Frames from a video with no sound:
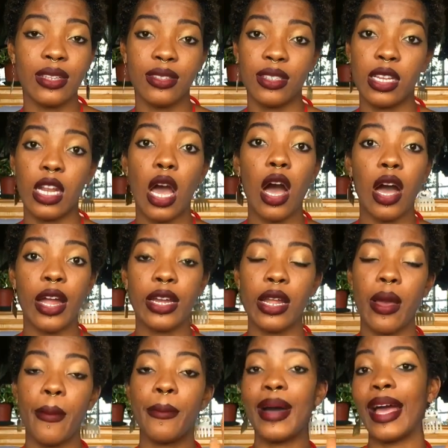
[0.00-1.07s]
listed
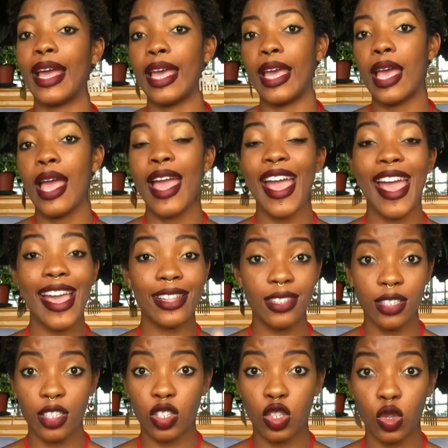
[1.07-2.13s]
on my
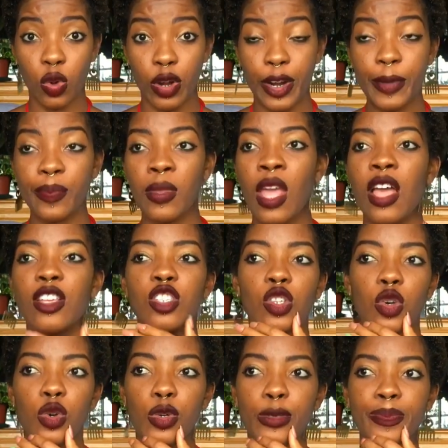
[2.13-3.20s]
Etsy store.
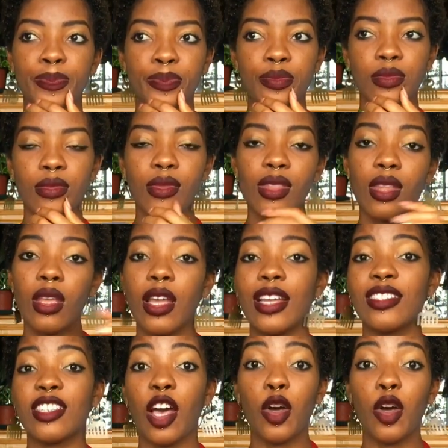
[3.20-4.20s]
So it's